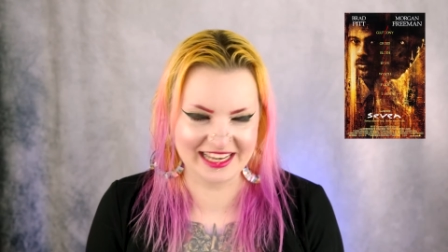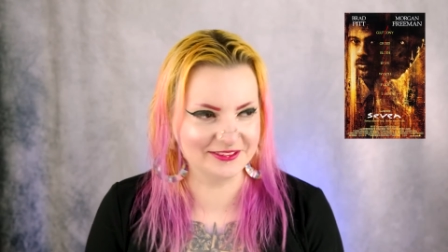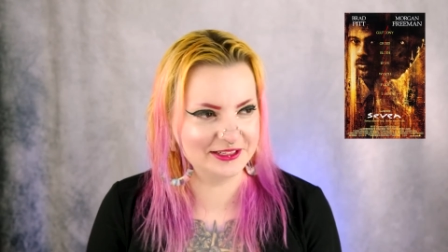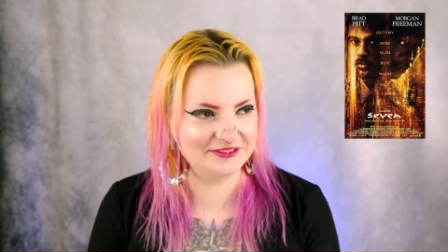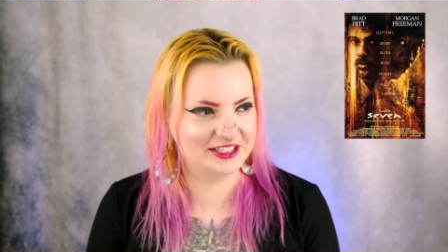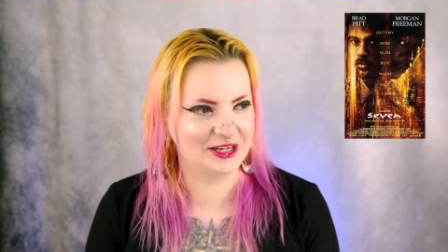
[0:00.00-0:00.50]
I
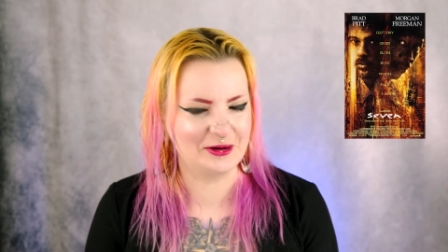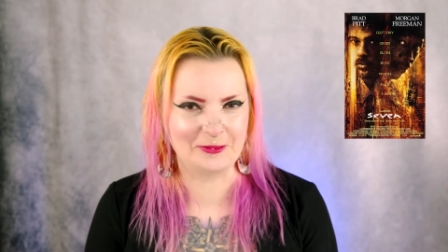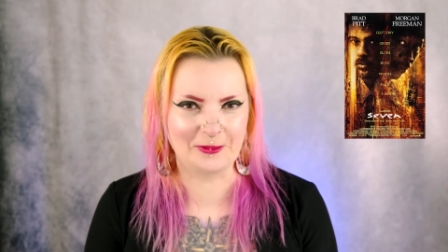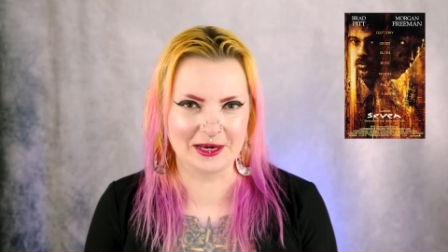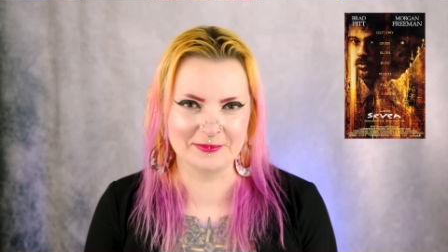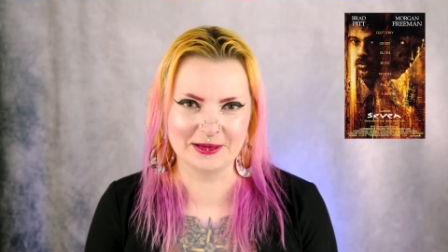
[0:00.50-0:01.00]
don't even know
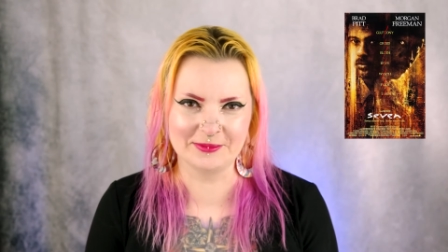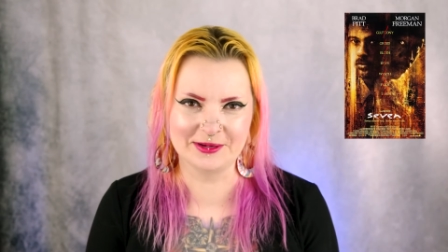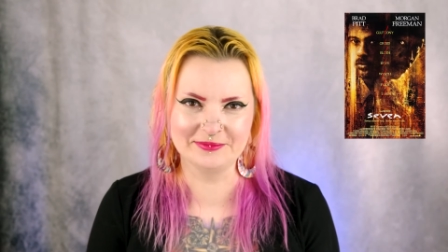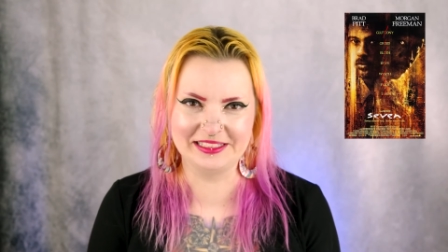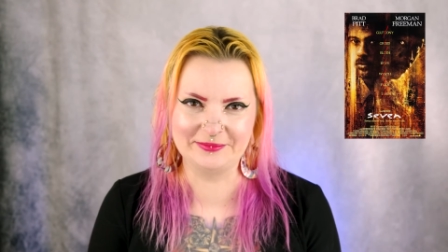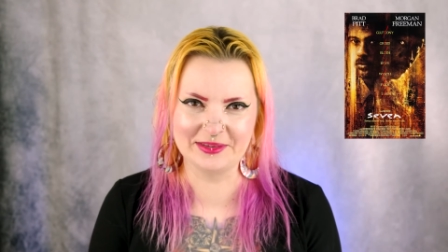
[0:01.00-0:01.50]
why my mom
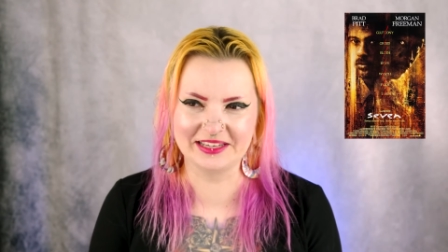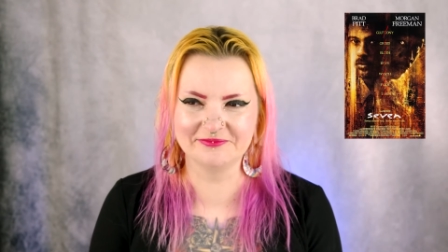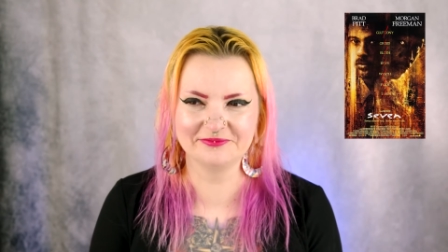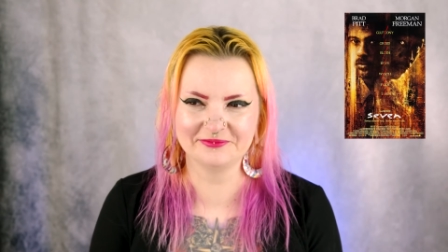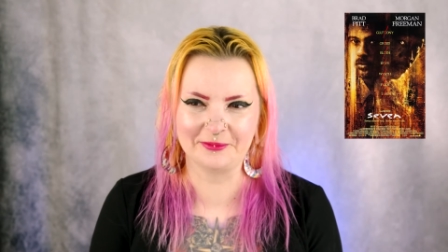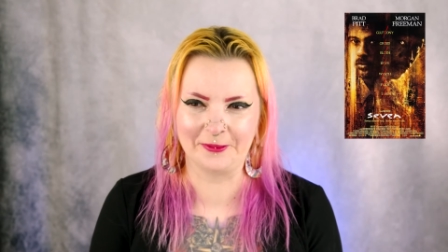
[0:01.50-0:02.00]
let me
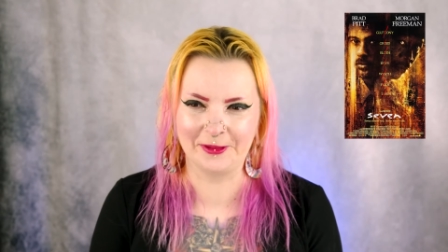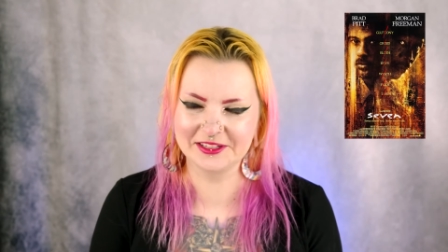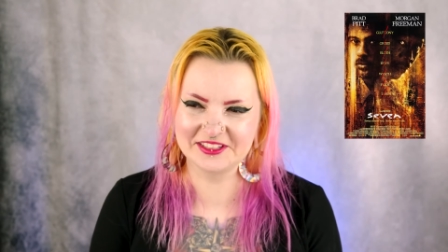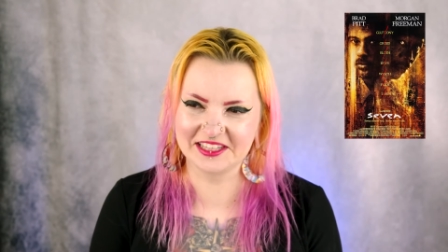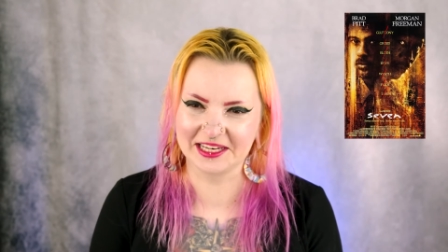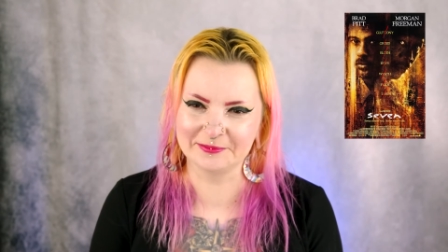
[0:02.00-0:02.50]

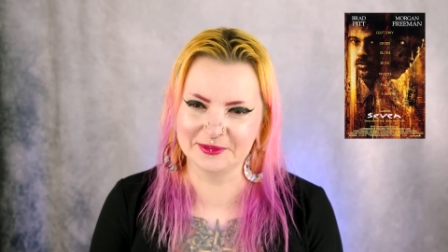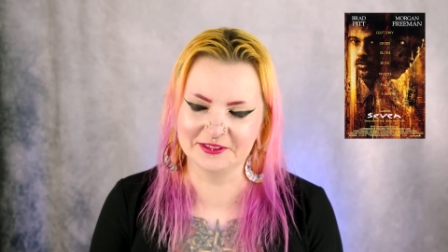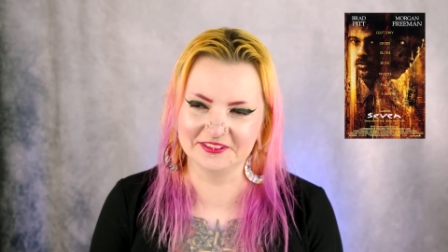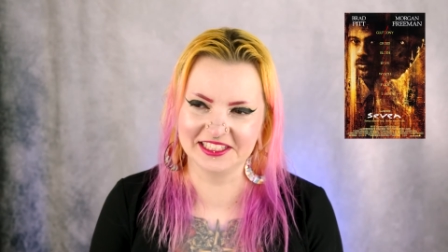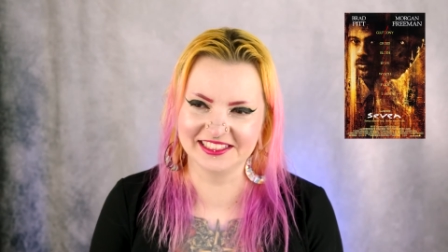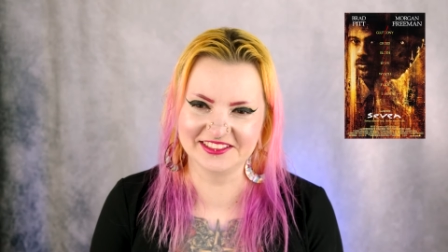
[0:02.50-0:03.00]
watch that
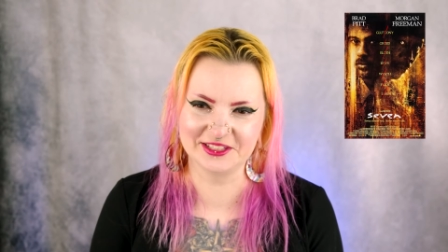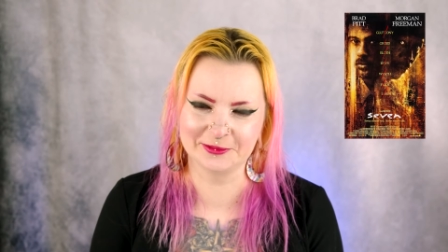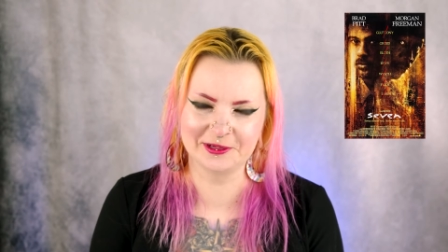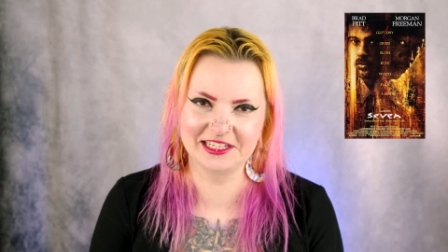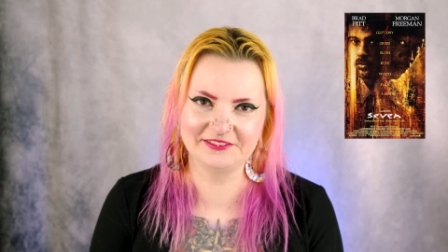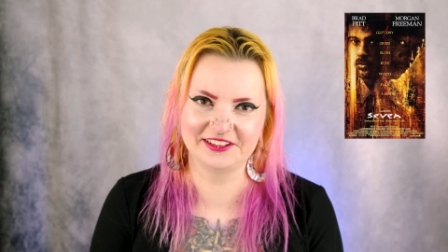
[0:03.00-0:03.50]
movie. She
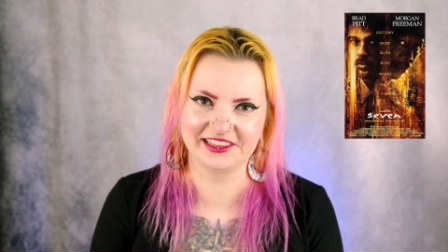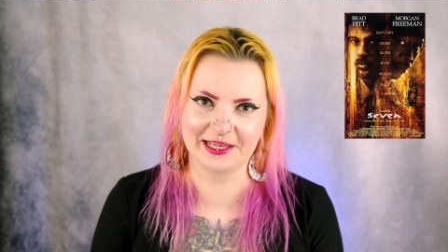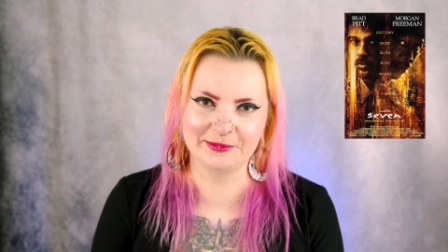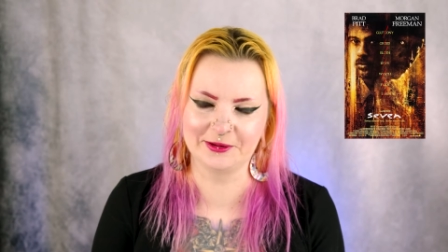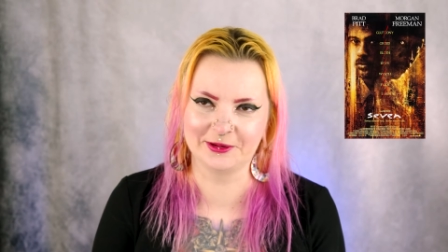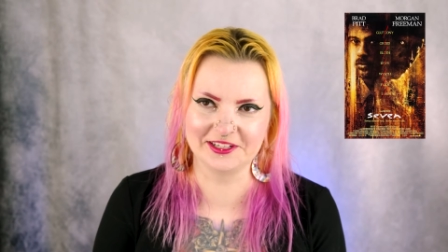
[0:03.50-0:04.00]
wouldn't even let
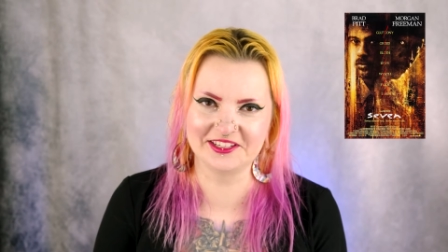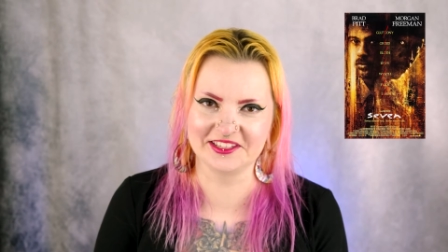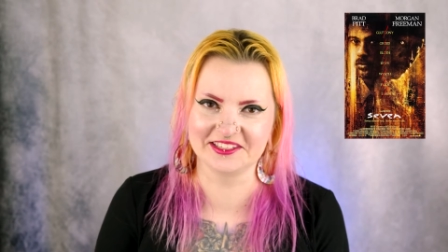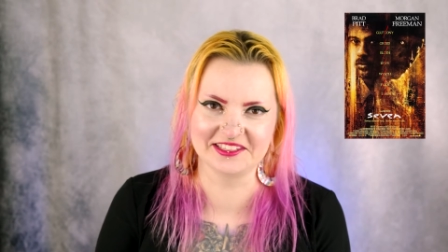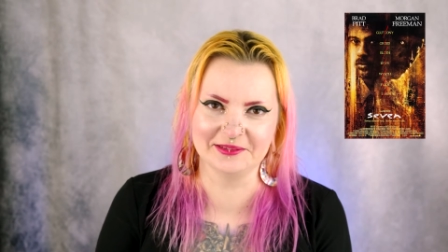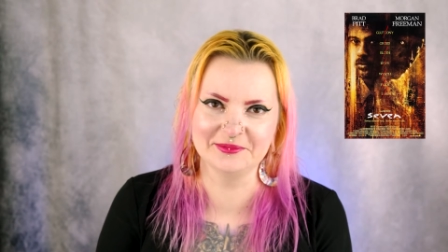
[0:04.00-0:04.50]
me watch The
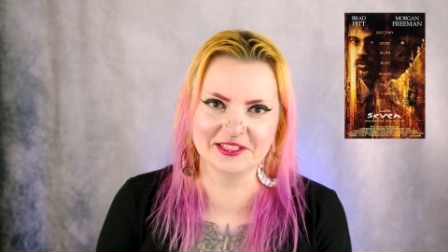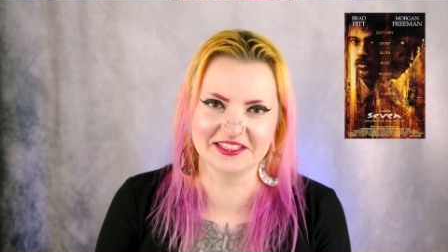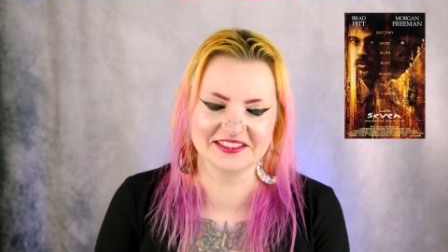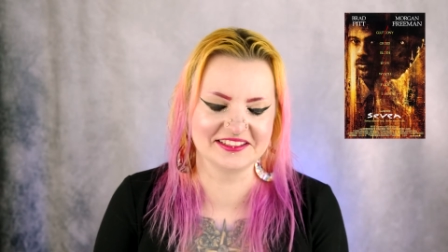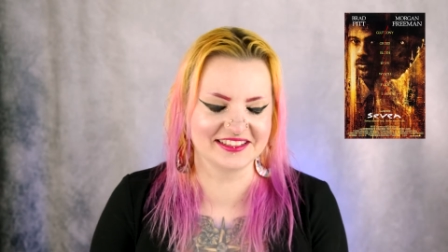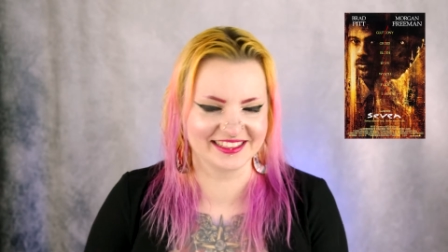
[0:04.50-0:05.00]
Simpsons.